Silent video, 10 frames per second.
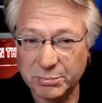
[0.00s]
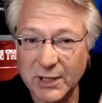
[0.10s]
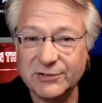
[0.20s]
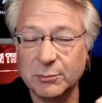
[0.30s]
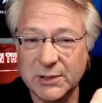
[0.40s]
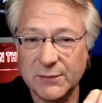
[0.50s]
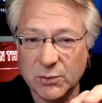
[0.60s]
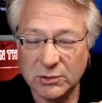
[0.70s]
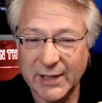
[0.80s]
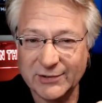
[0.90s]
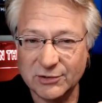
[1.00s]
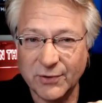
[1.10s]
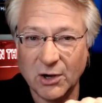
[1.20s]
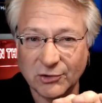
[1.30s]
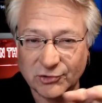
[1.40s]
Plus, it would give you lots of
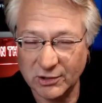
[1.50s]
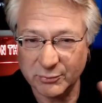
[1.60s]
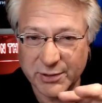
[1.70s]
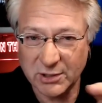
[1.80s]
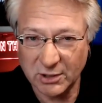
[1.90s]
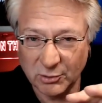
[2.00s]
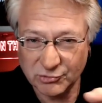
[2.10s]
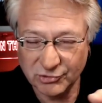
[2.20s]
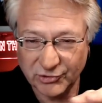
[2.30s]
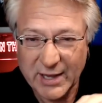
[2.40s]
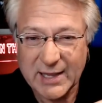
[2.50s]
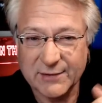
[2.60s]
auxiliary closures